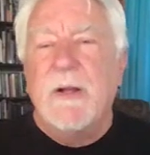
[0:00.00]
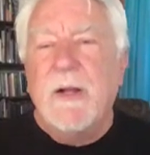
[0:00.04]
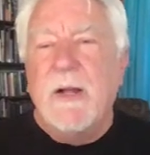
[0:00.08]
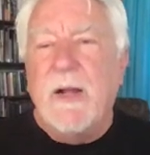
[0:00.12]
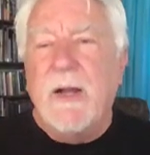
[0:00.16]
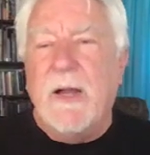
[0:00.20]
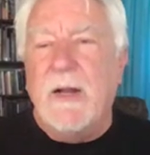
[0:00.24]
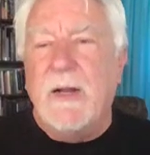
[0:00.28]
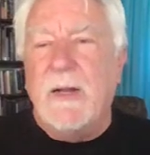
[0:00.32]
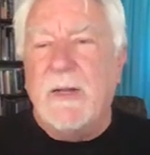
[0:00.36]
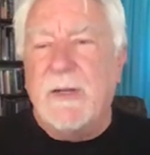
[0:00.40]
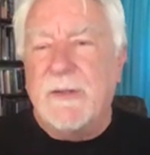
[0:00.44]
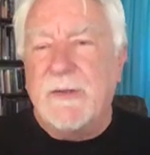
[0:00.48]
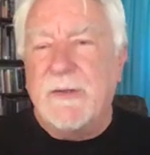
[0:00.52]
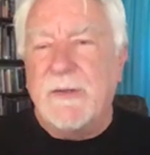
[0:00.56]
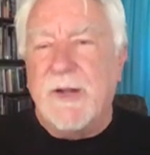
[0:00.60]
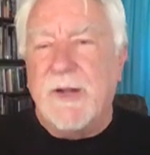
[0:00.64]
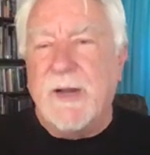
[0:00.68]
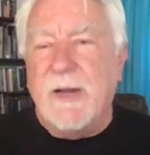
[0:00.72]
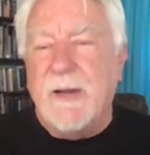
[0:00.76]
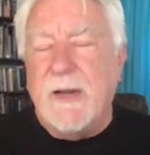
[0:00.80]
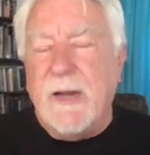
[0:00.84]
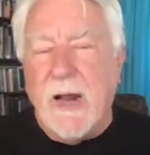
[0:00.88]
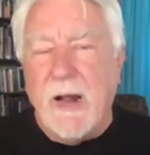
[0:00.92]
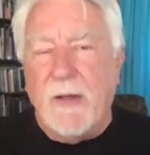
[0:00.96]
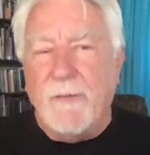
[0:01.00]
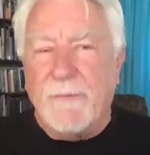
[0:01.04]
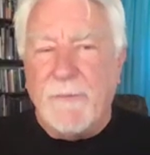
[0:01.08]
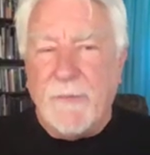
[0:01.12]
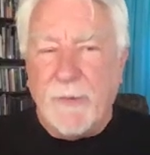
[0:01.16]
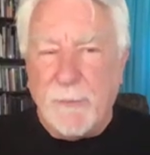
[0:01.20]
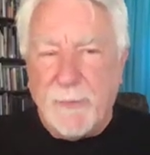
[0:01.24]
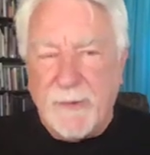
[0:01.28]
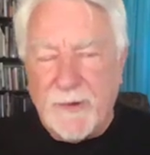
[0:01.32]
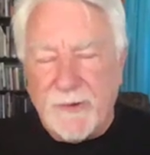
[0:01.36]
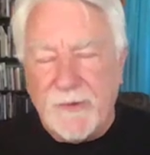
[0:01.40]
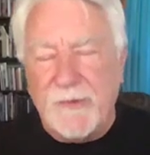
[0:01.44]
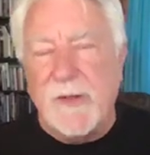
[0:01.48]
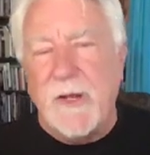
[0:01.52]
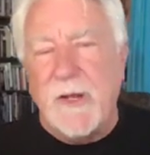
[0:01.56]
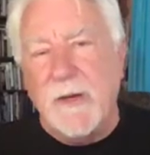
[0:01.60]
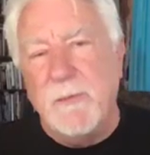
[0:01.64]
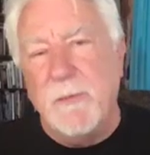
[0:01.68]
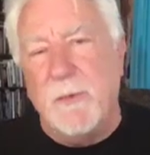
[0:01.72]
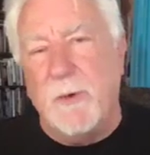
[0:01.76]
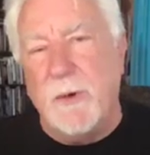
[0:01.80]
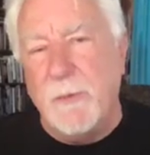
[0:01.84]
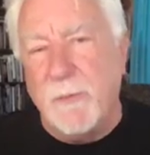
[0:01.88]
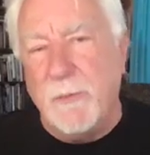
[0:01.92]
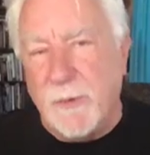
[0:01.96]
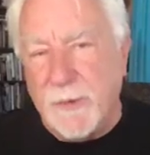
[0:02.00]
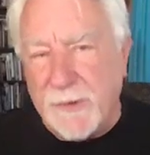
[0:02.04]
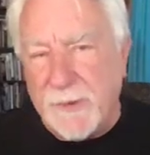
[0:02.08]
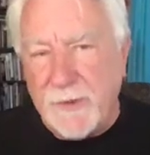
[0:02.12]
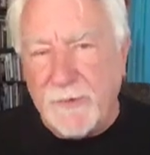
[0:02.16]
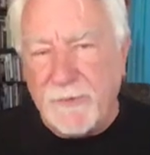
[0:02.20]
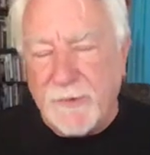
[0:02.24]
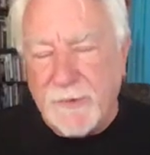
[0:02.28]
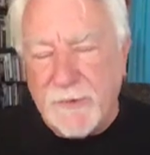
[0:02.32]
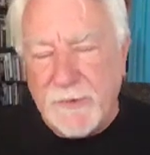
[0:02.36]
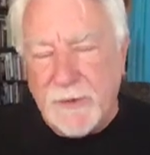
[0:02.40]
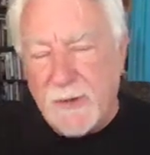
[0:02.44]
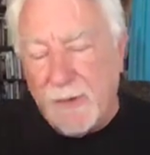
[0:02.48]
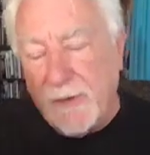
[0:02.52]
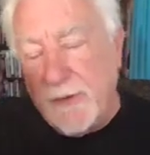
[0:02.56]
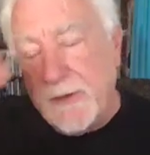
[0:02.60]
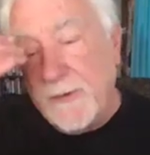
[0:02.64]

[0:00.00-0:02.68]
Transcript: and it's getting out there, but it's getting more and more difficult.